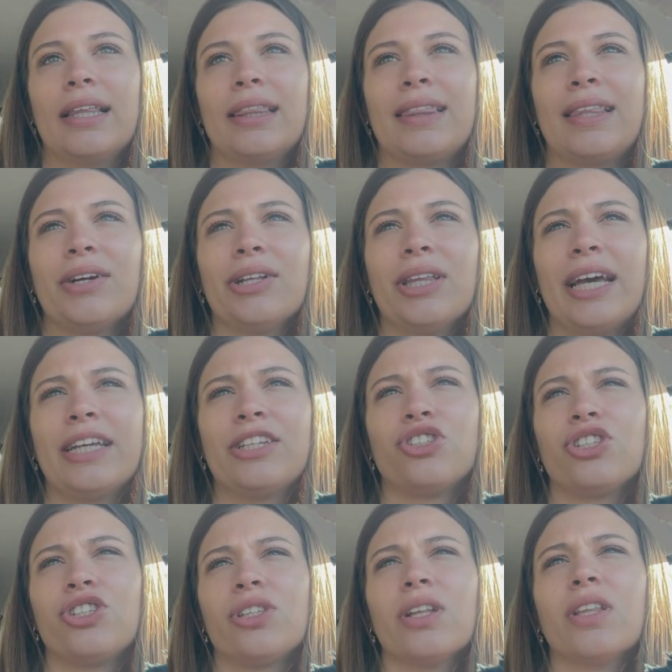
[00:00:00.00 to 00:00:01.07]
they're like
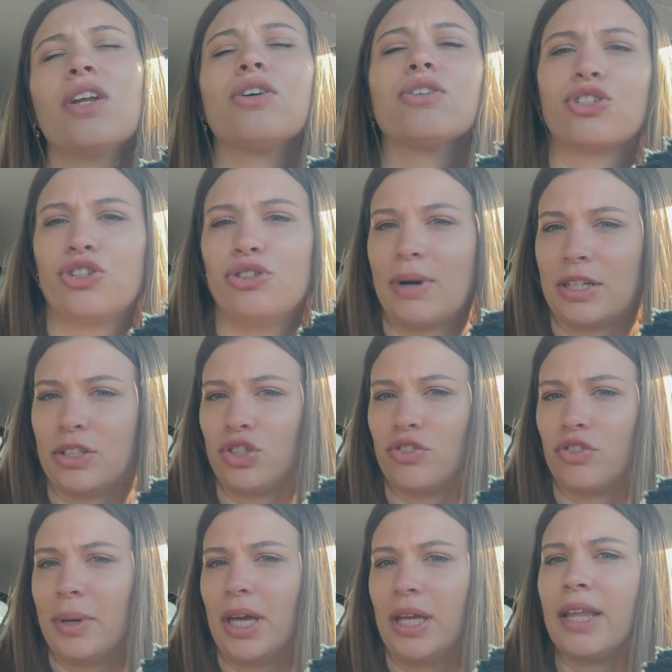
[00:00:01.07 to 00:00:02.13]
just a little too much for me.